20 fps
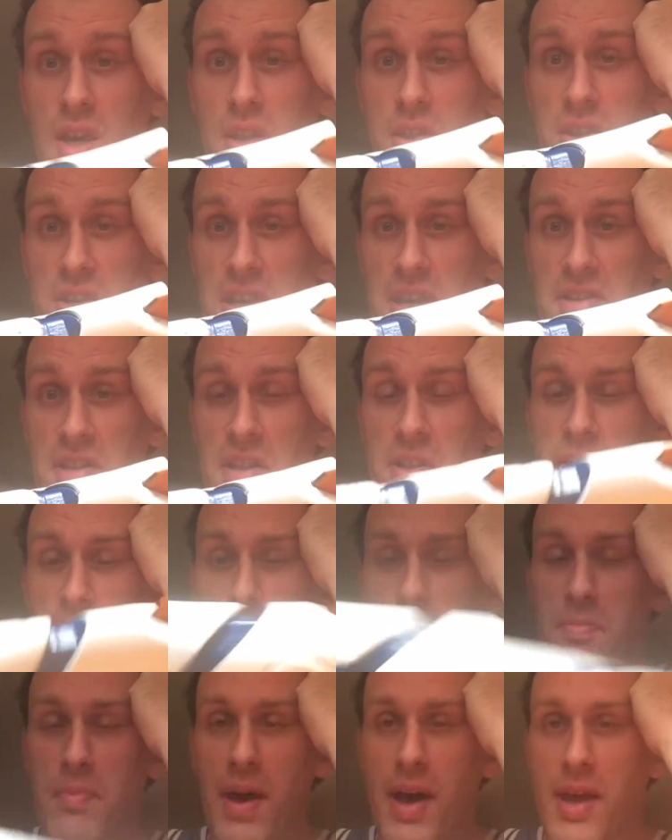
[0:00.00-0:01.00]
This has a clear
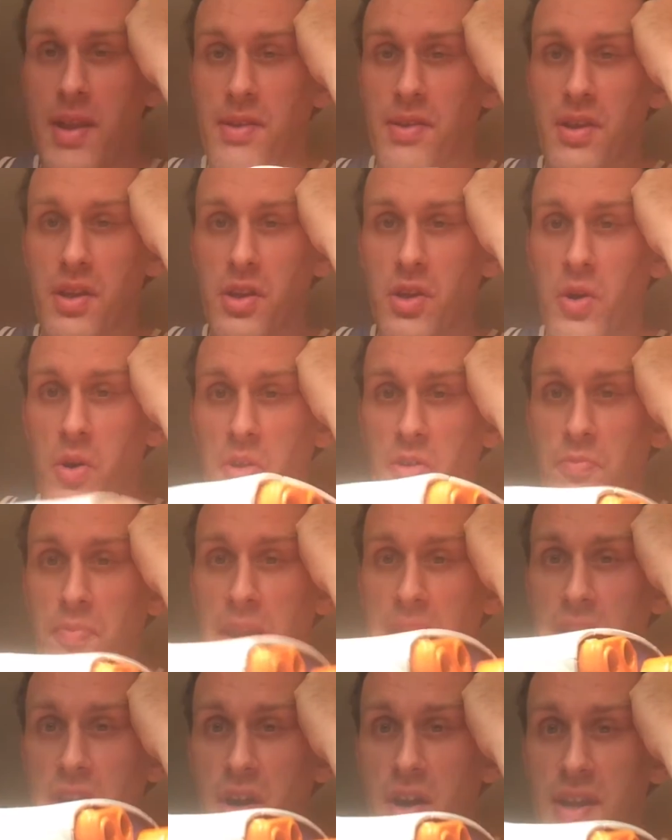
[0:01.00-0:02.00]
matte coat of
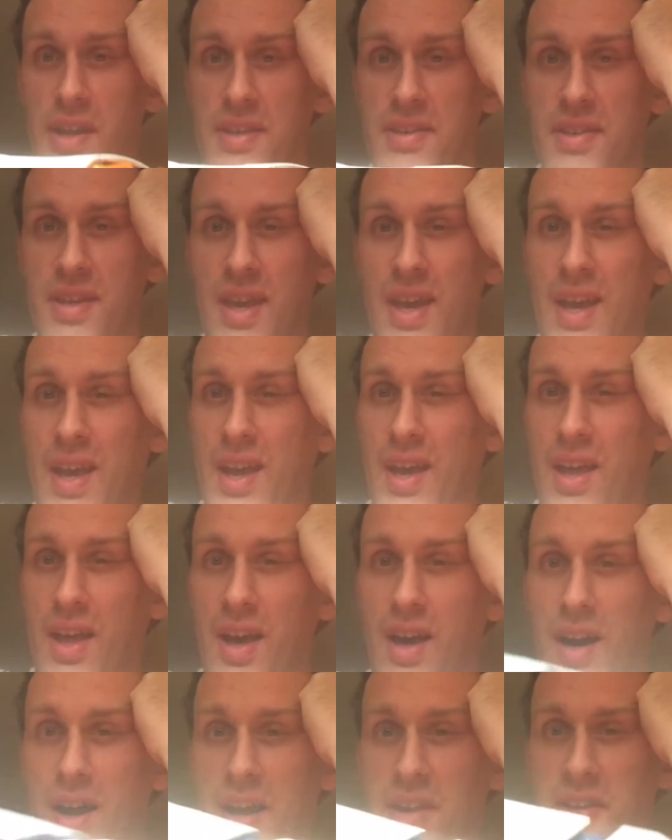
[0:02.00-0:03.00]
paint on it.
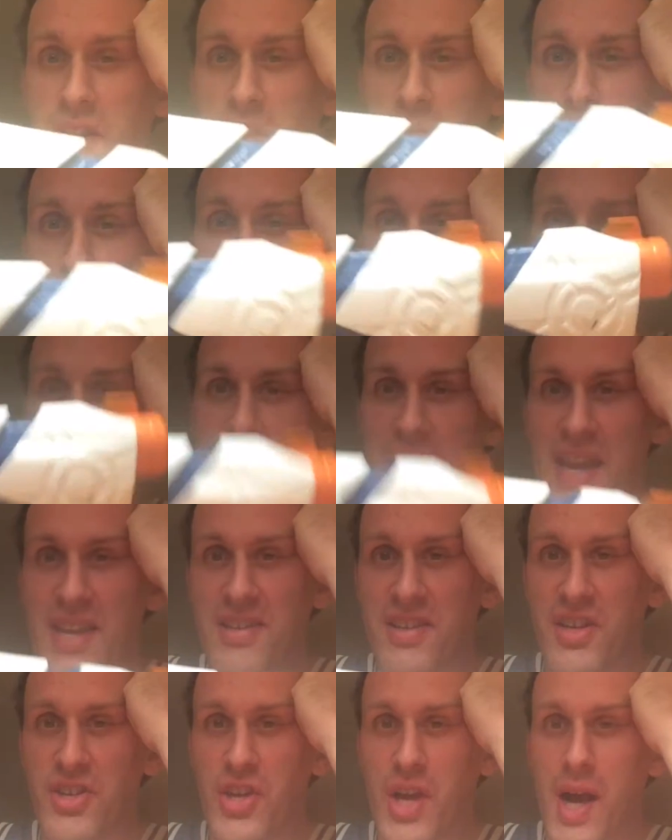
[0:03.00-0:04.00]
I did a pretty
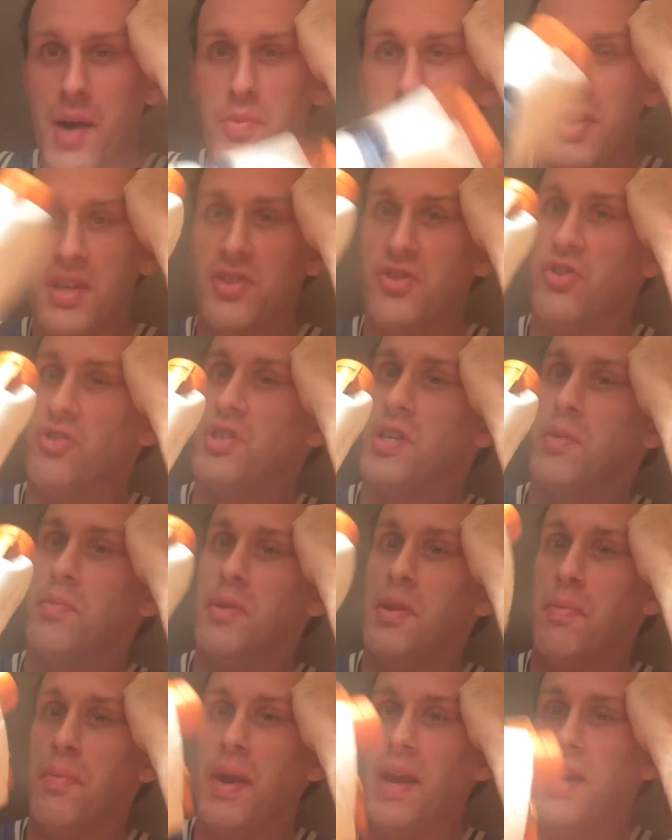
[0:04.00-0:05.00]
hasty job with it, so some of the
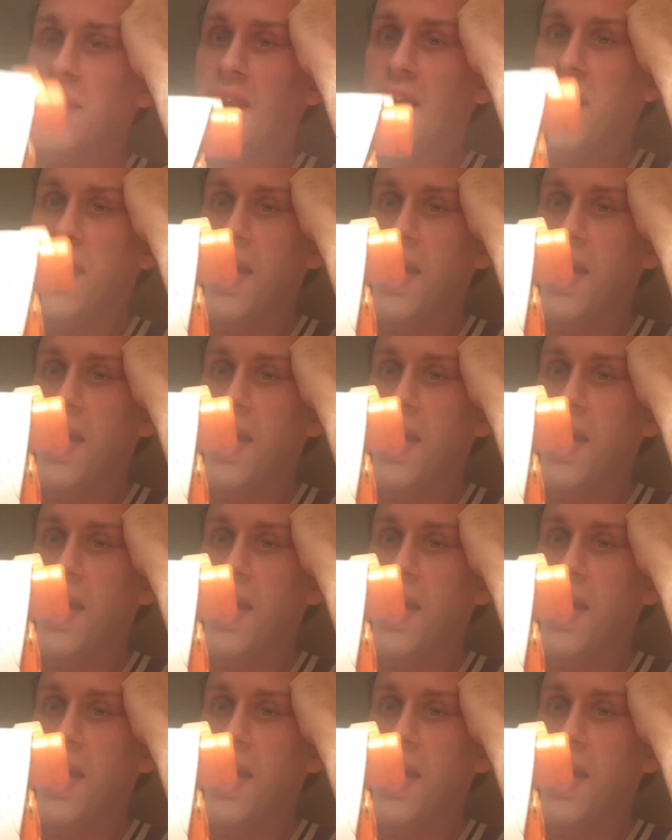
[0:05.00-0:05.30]
paint I